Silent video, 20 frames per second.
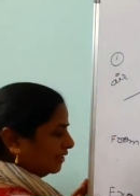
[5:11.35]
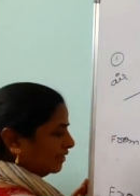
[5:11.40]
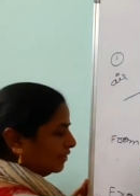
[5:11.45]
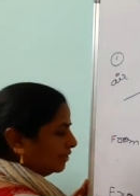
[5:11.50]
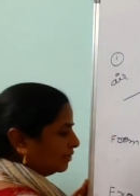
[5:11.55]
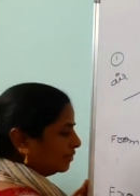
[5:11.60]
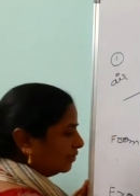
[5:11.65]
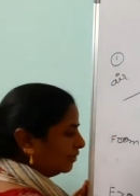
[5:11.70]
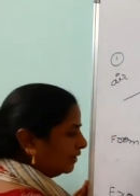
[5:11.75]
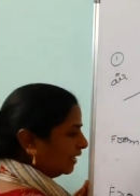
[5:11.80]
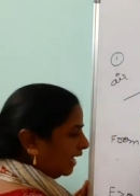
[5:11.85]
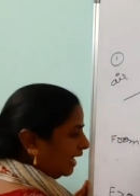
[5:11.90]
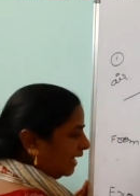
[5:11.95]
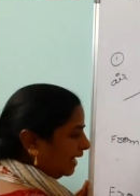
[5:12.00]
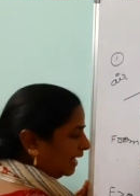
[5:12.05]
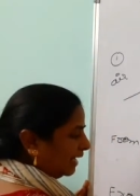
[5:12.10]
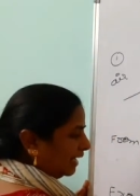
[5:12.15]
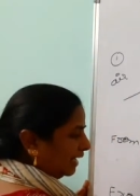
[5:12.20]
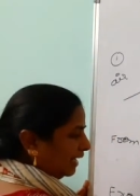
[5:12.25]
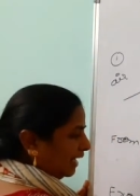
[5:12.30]
So
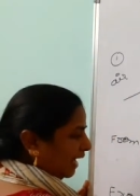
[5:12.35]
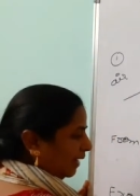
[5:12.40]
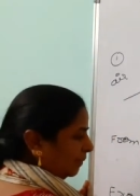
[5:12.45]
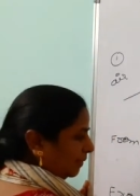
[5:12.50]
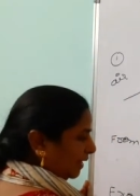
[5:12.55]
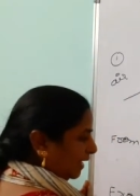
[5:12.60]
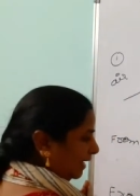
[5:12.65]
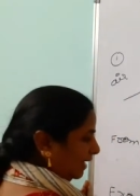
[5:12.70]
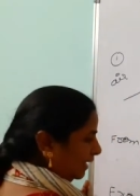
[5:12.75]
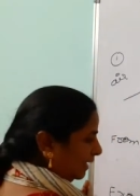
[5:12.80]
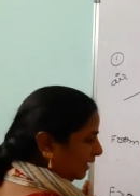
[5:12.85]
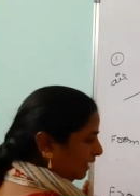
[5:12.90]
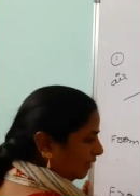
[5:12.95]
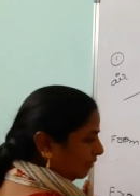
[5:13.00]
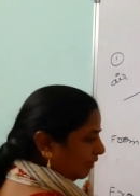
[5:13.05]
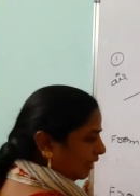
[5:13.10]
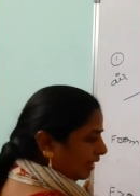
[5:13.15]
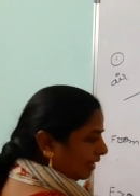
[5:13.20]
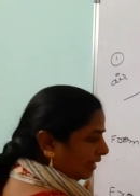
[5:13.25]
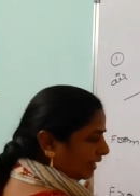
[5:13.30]
directly I am writing,
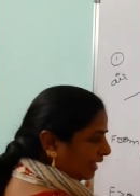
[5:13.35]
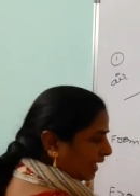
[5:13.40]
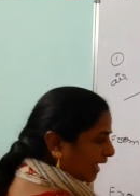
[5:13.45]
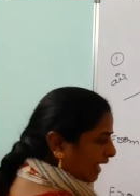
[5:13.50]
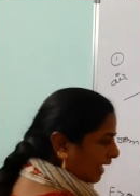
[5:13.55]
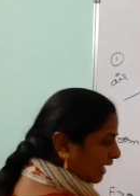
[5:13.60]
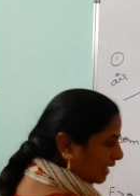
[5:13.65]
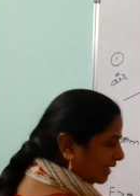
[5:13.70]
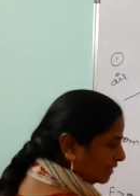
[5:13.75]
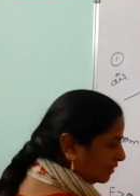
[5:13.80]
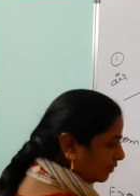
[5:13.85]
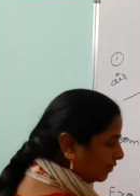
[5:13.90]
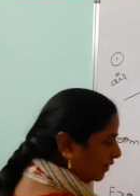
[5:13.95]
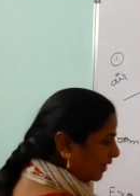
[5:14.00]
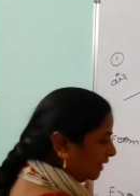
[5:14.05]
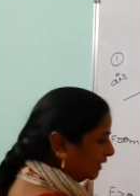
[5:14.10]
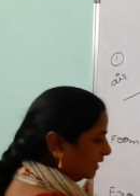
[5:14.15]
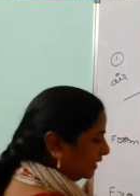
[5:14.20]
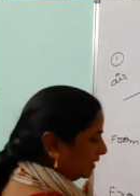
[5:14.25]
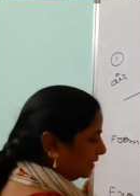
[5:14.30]
when A is
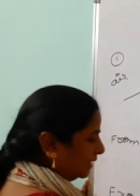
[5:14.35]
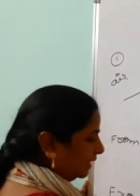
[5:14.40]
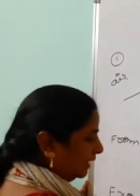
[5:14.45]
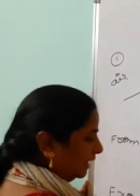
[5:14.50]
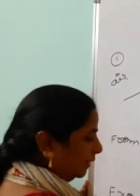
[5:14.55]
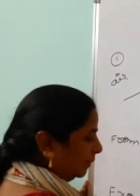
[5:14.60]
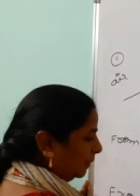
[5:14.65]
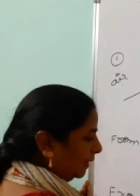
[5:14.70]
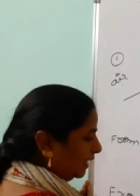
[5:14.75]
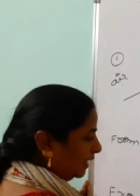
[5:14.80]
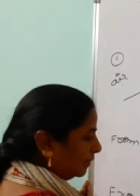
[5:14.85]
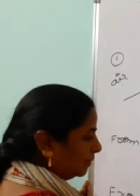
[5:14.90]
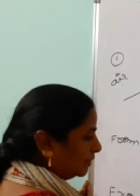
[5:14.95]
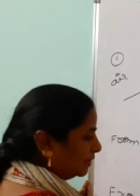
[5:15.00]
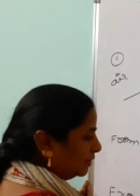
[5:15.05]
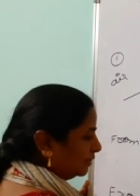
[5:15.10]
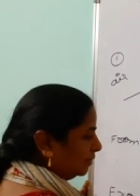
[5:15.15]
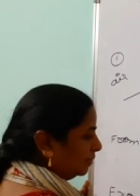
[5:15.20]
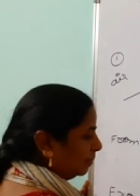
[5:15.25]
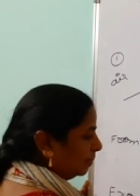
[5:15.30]
going that side, it becomes
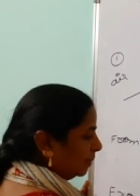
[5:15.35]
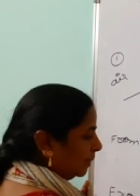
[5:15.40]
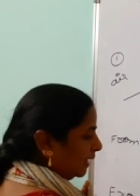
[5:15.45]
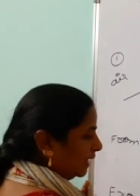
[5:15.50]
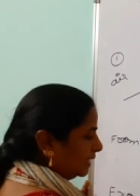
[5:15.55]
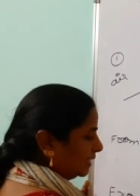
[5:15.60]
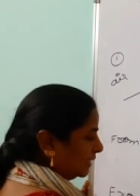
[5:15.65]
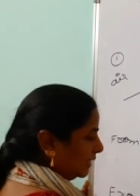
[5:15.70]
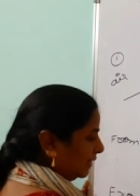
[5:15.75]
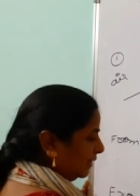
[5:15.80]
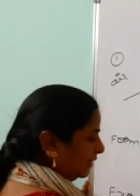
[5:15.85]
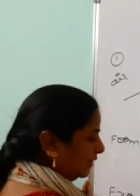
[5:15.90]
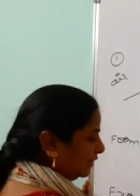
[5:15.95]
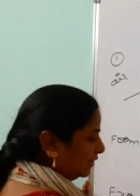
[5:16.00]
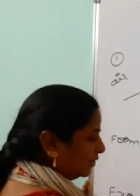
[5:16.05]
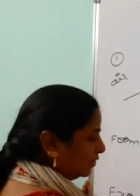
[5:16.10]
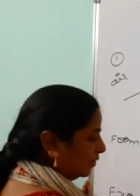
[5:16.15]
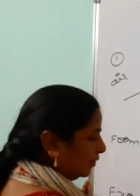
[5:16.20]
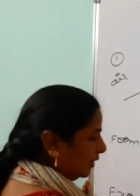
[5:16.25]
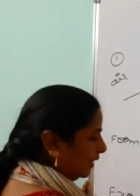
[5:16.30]
to plus.
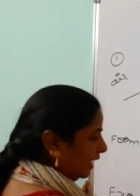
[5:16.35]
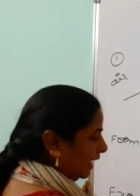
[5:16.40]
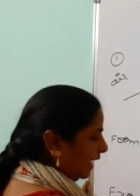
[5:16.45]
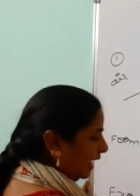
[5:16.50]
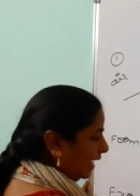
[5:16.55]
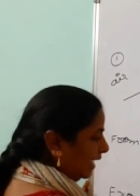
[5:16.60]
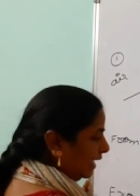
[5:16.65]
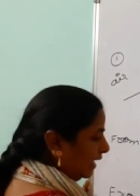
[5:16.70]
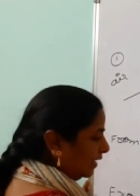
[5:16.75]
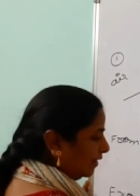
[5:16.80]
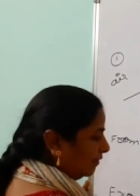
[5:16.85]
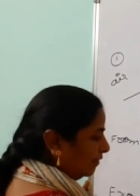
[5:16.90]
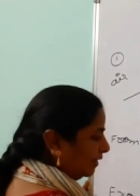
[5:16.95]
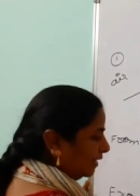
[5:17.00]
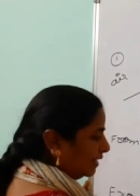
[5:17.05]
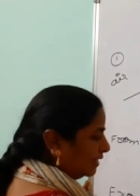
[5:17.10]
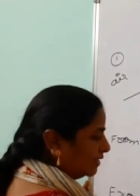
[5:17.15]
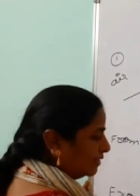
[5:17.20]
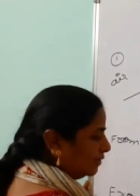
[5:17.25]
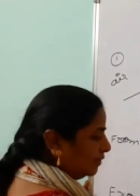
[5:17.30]
So A
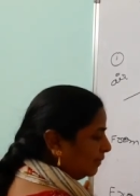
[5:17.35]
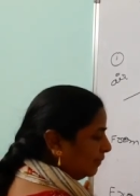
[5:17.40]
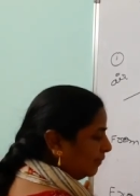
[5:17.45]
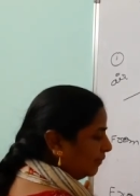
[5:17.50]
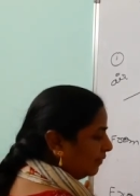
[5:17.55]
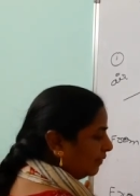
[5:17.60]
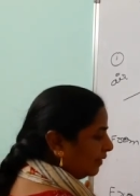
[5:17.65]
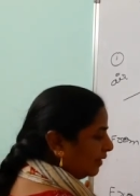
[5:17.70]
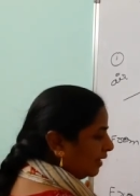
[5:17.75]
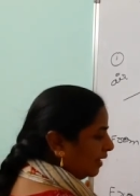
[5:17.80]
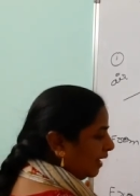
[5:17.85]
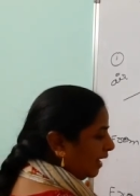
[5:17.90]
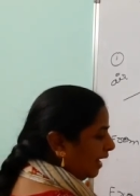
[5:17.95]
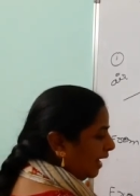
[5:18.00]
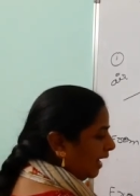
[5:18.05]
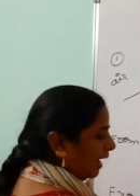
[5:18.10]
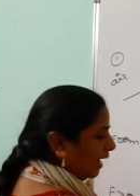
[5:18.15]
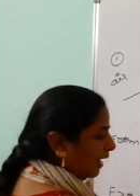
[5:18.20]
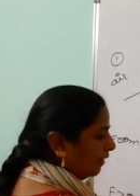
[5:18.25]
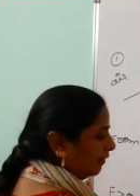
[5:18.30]
equals to
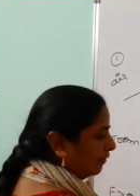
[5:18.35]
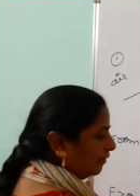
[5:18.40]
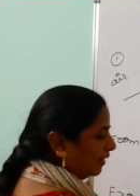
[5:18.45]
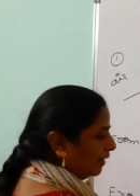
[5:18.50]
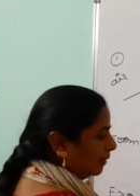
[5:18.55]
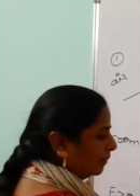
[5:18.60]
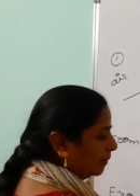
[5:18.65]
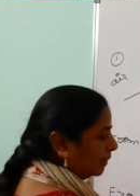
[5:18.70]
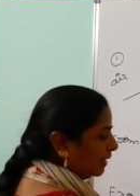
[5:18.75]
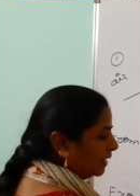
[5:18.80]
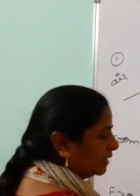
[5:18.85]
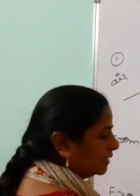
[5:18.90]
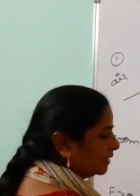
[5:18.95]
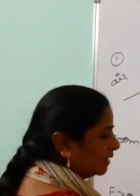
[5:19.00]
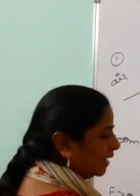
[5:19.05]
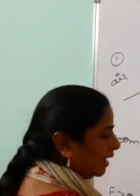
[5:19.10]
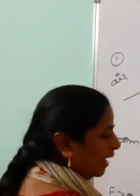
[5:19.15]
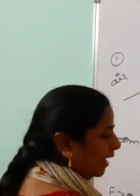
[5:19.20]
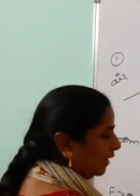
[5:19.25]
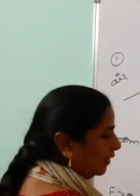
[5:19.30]
R1 plus
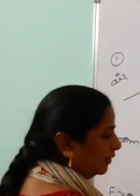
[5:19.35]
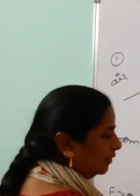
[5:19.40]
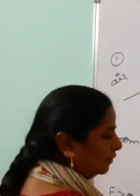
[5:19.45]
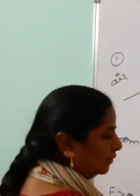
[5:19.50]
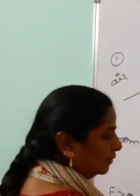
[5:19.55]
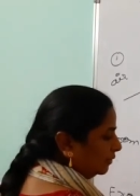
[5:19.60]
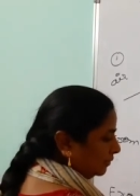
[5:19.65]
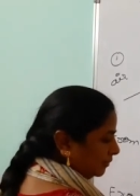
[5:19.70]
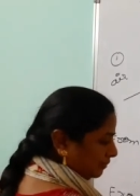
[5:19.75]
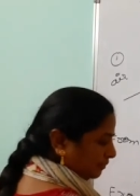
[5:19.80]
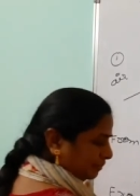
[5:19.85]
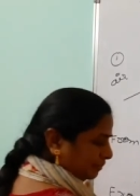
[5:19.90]
R2.